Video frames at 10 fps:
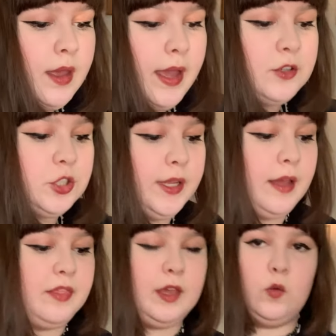actually. I
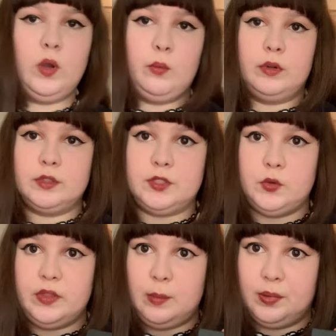think we will
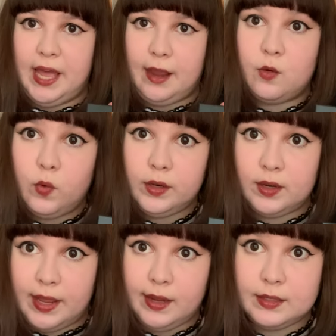do the black one
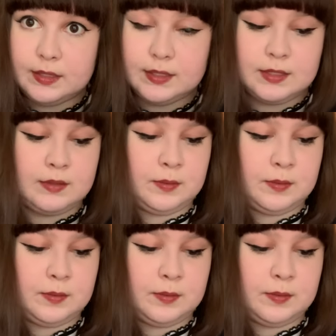next.